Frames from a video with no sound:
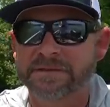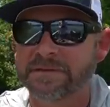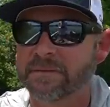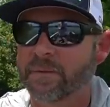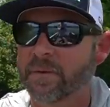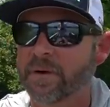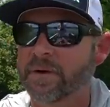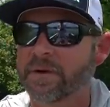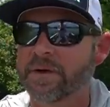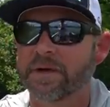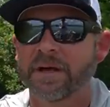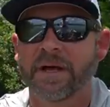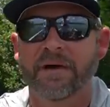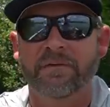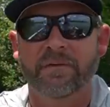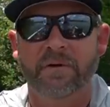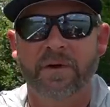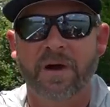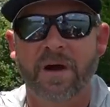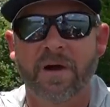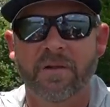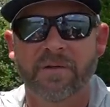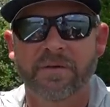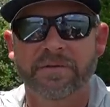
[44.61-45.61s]
So we're going to
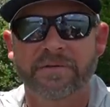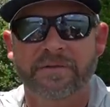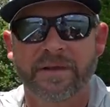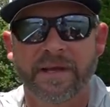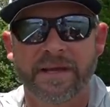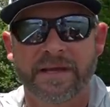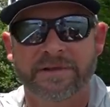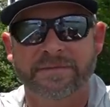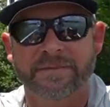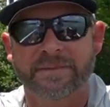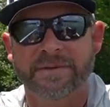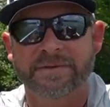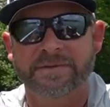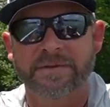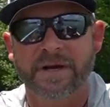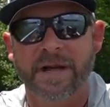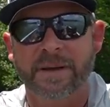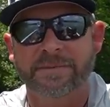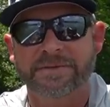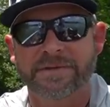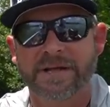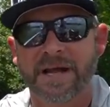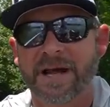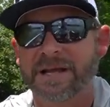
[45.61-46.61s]
cover all those things from the
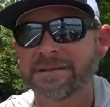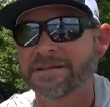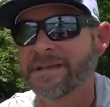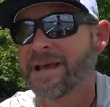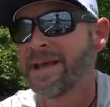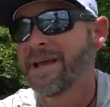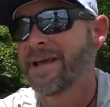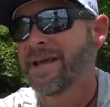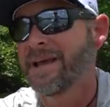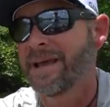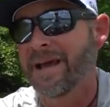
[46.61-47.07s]
drop shots,